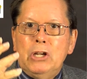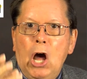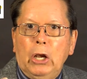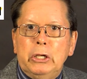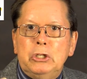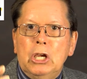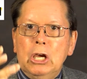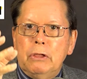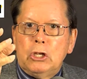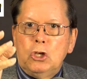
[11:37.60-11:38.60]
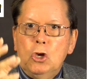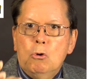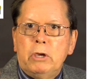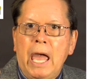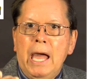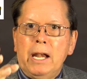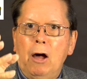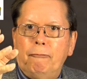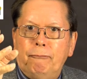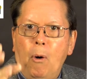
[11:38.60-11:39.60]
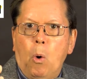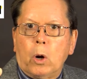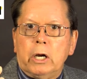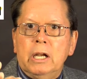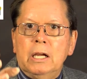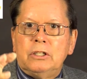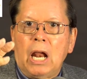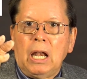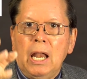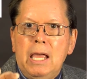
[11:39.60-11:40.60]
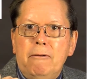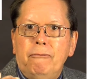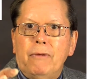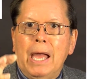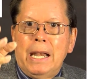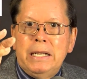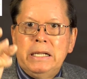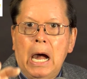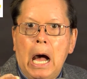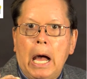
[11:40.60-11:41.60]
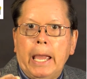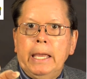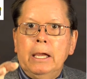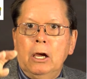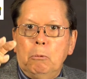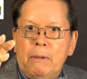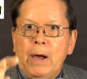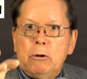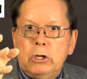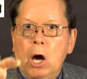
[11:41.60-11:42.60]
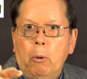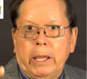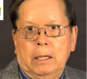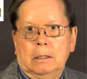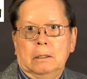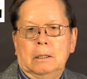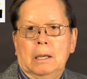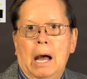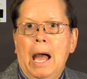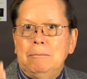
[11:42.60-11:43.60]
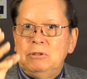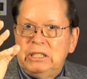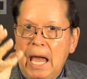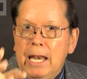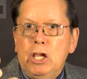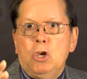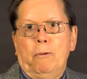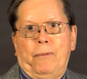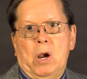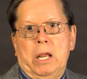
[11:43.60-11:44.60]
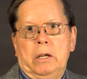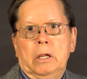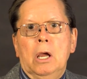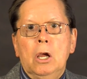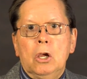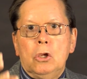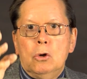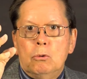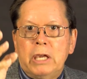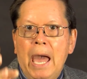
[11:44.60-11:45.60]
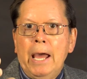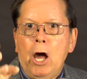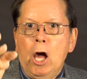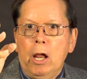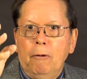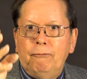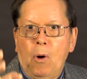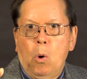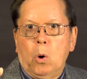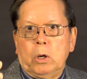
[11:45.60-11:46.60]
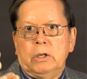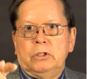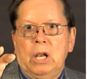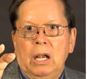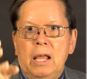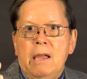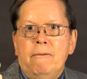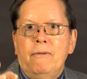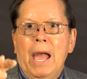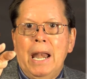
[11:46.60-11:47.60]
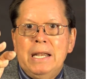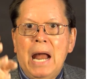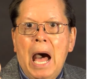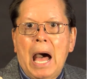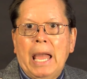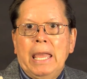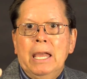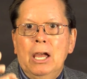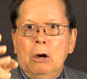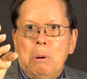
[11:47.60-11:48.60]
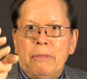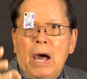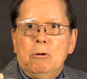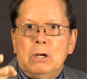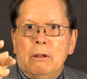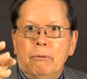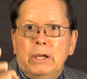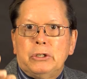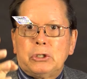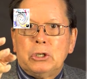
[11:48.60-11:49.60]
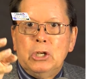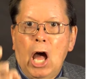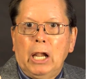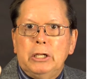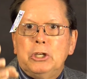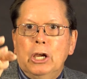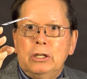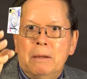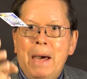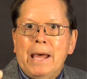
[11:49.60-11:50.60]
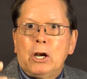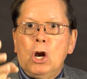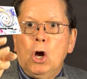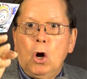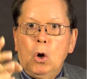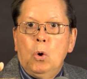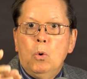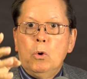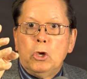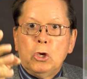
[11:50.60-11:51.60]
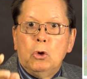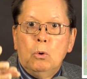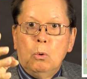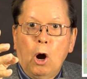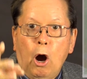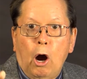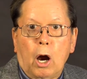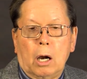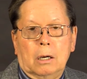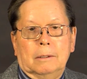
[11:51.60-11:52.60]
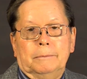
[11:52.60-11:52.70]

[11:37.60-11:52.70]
knowledge that you can't afford to live and die without knowing. I'm telling you, friend, you cannot afford to live and die without this knowledge, no matter who you are.